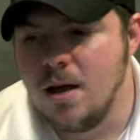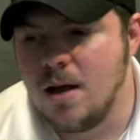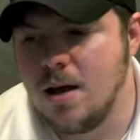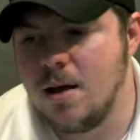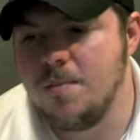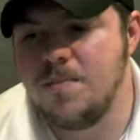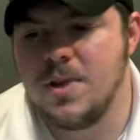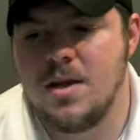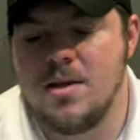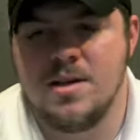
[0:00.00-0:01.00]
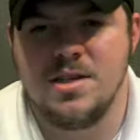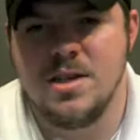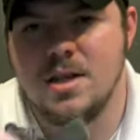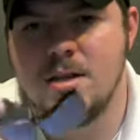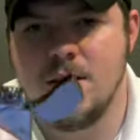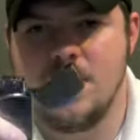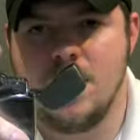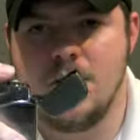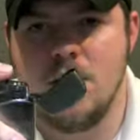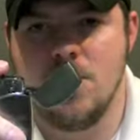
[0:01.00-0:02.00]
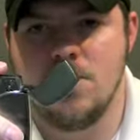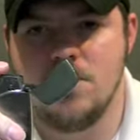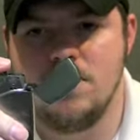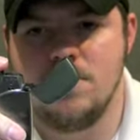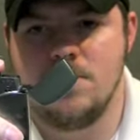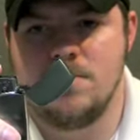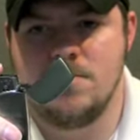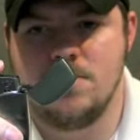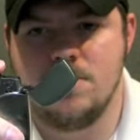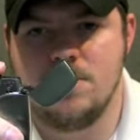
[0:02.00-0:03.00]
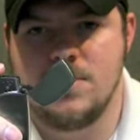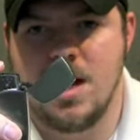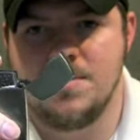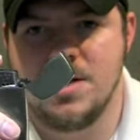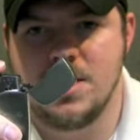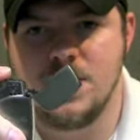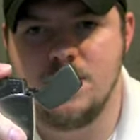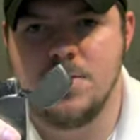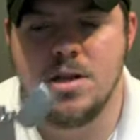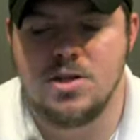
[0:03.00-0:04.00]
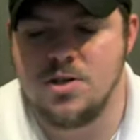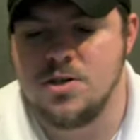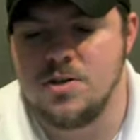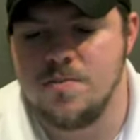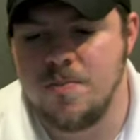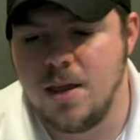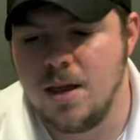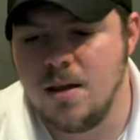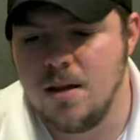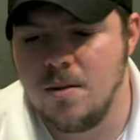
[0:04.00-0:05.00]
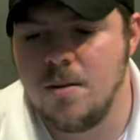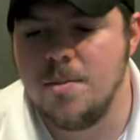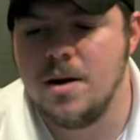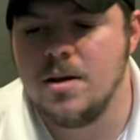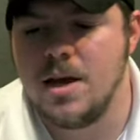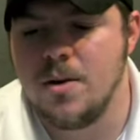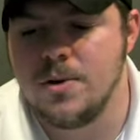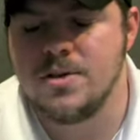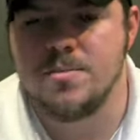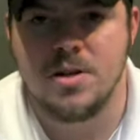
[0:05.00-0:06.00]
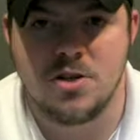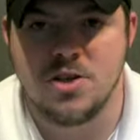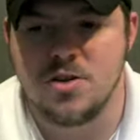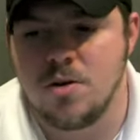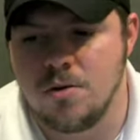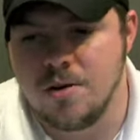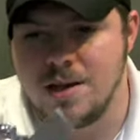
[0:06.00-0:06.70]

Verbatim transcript: Uh, this thing, the whole top section plunges, and apparently I wasn't plunging the whole thing